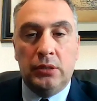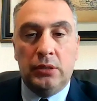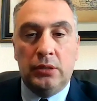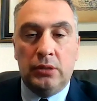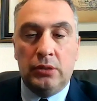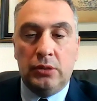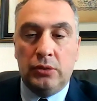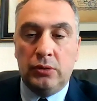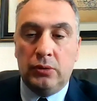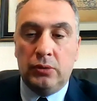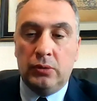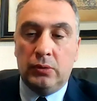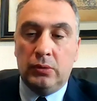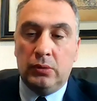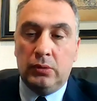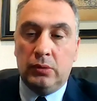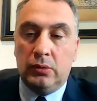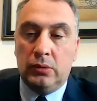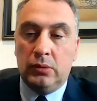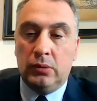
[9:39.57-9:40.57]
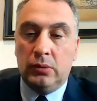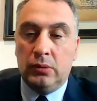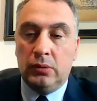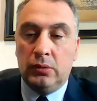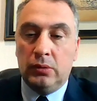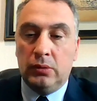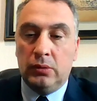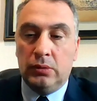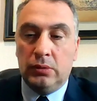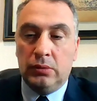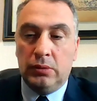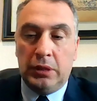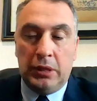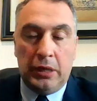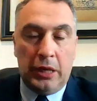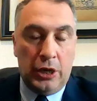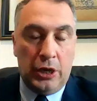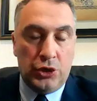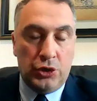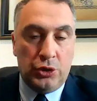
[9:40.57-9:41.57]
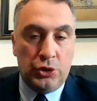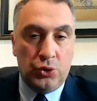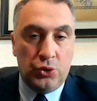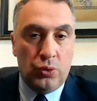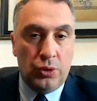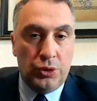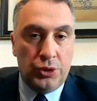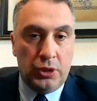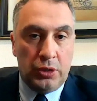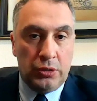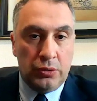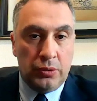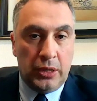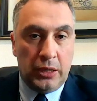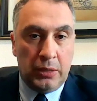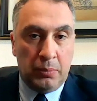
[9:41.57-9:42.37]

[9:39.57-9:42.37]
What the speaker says: so engaging Georgia into that